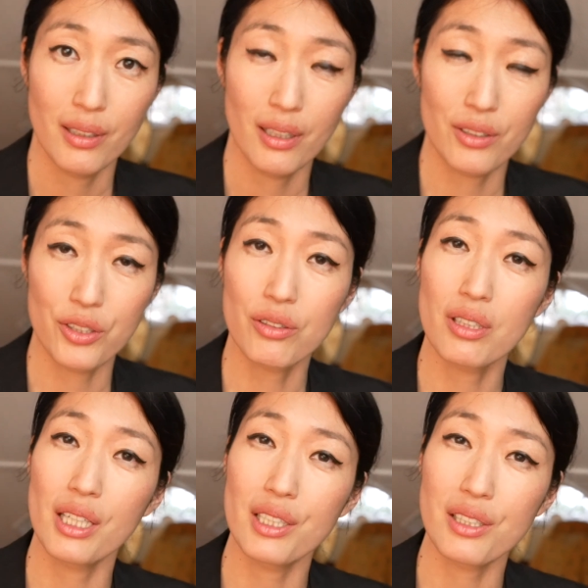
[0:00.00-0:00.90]
and to
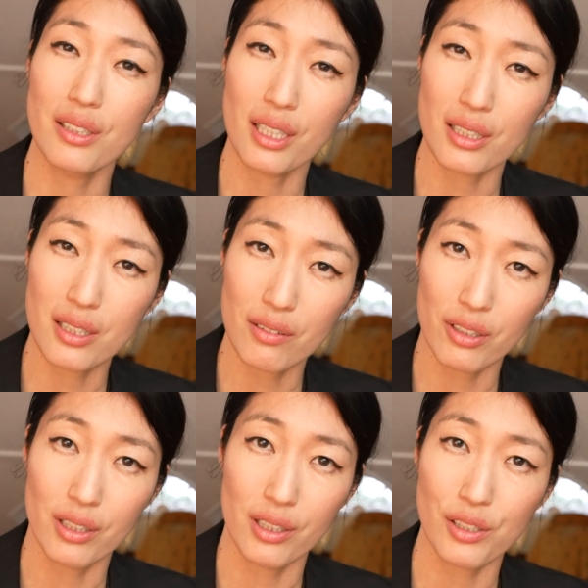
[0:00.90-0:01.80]
utilize
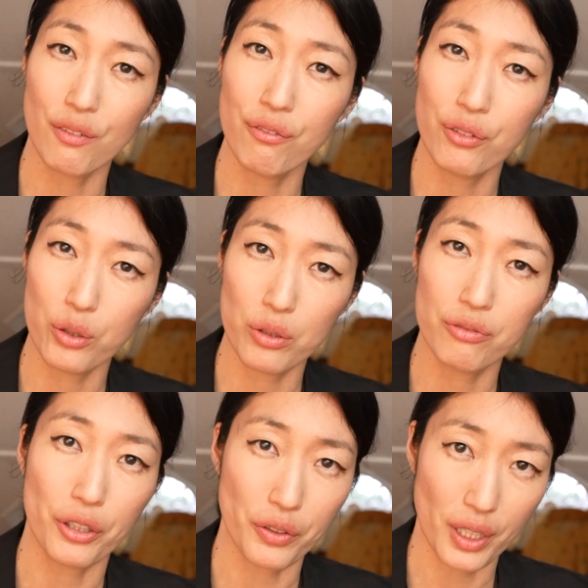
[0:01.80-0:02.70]
negativity as a fuel
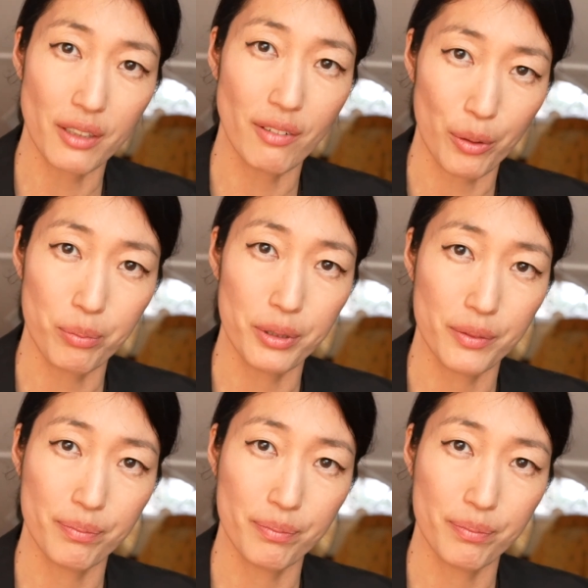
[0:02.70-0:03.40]
for creative output.